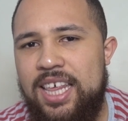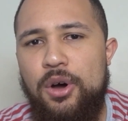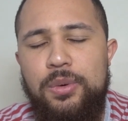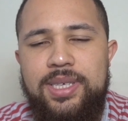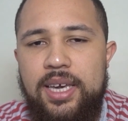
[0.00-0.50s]
the
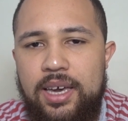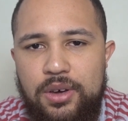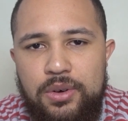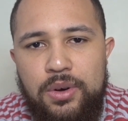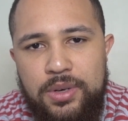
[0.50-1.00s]
whole
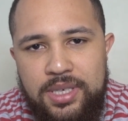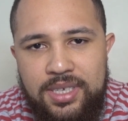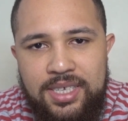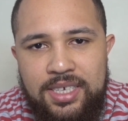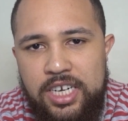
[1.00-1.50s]
Diego
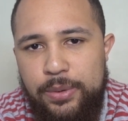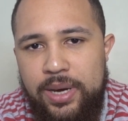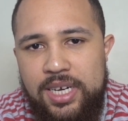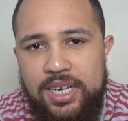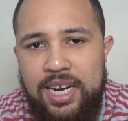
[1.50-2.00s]
Costa
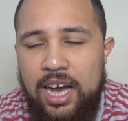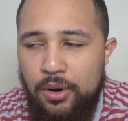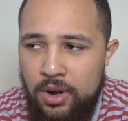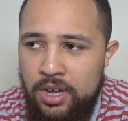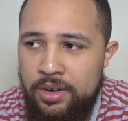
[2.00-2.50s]
situation.
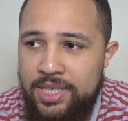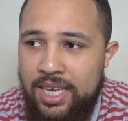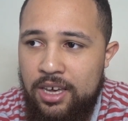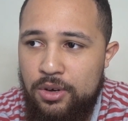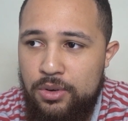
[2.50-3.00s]
Now,
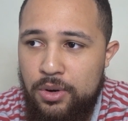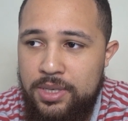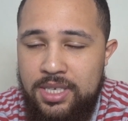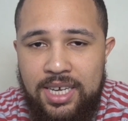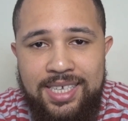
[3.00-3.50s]
Diego
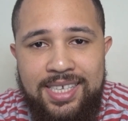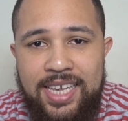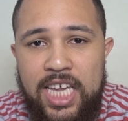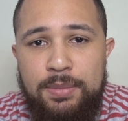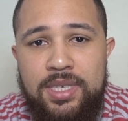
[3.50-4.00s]
Costa, it
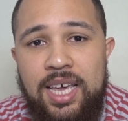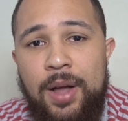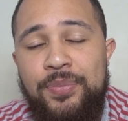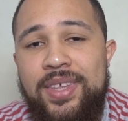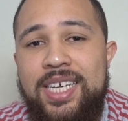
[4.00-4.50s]
seems
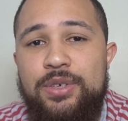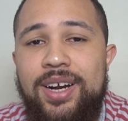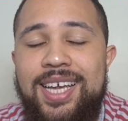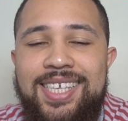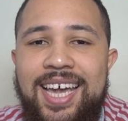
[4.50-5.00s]
that he's ready